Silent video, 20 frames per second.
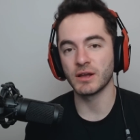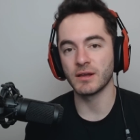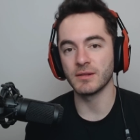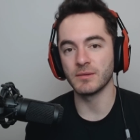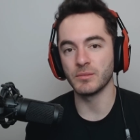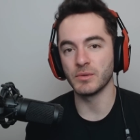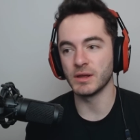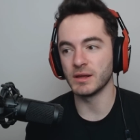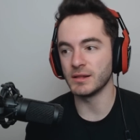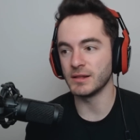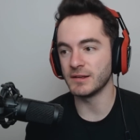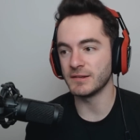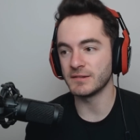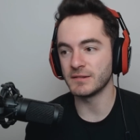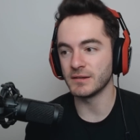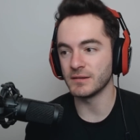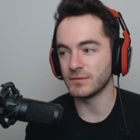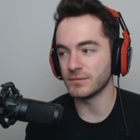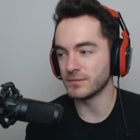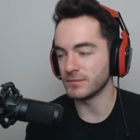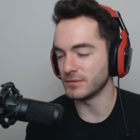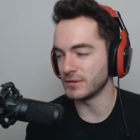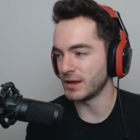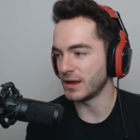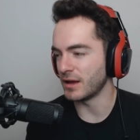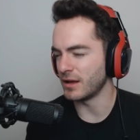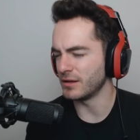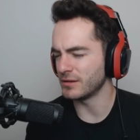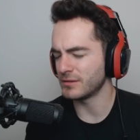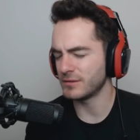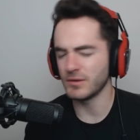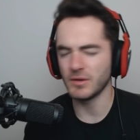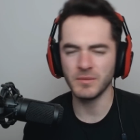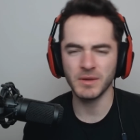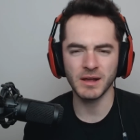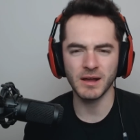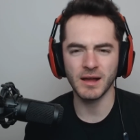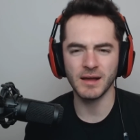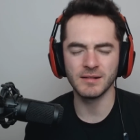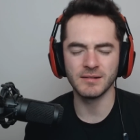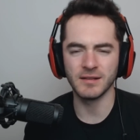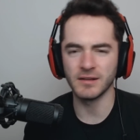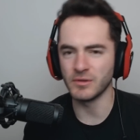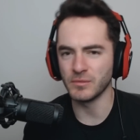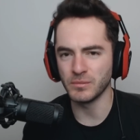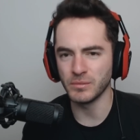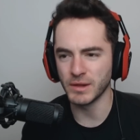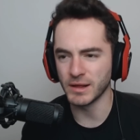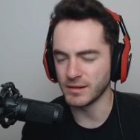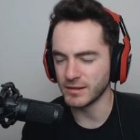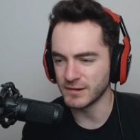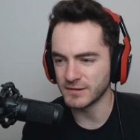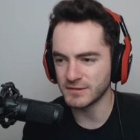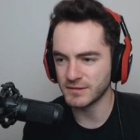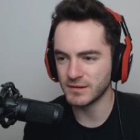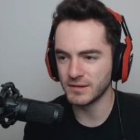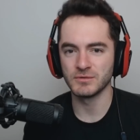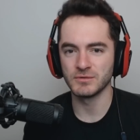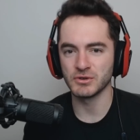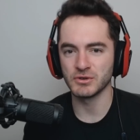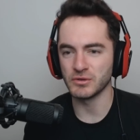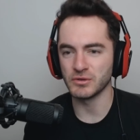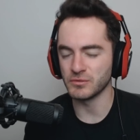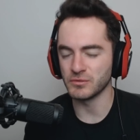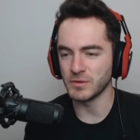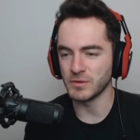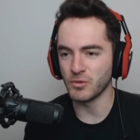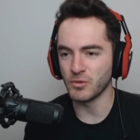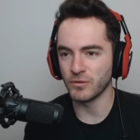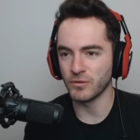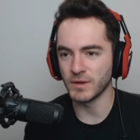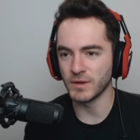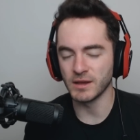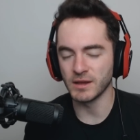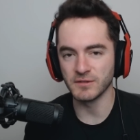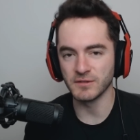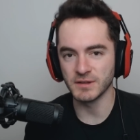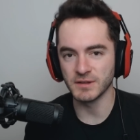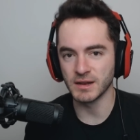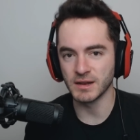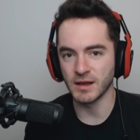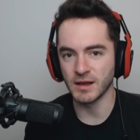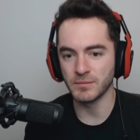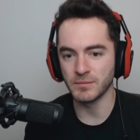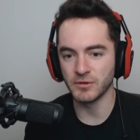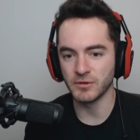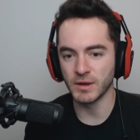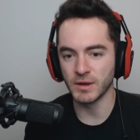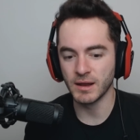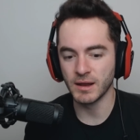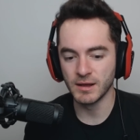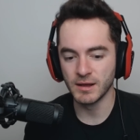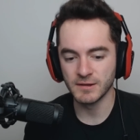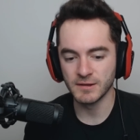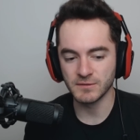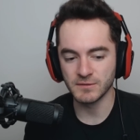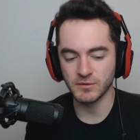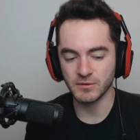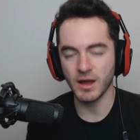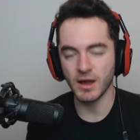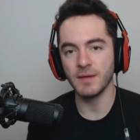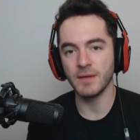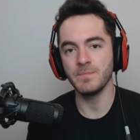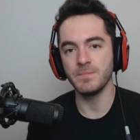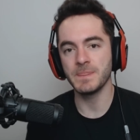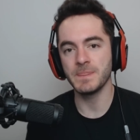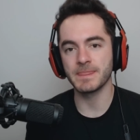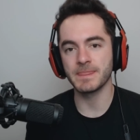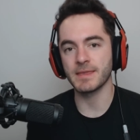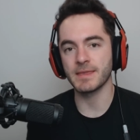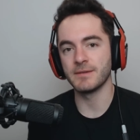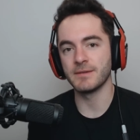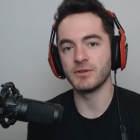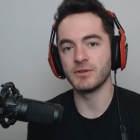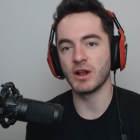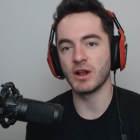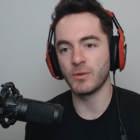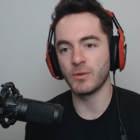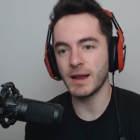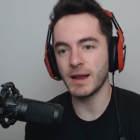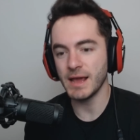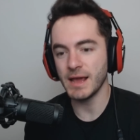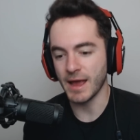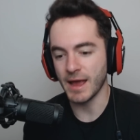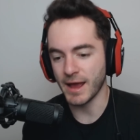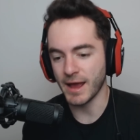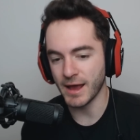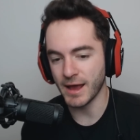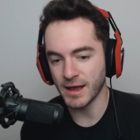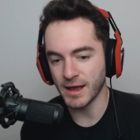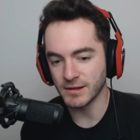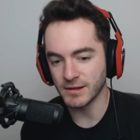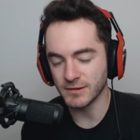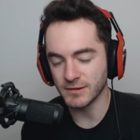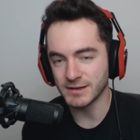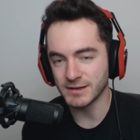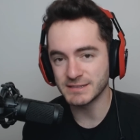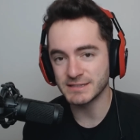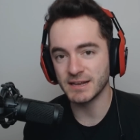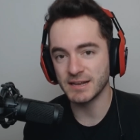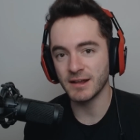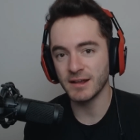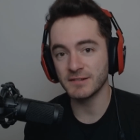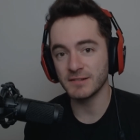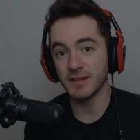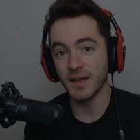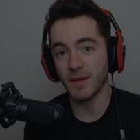check out the playlist. If yeah, I'll, I'll make a high tailed playlist. I'm sure there'll be more videos leading up to it. Subscribe if you're not already, and I'll see you next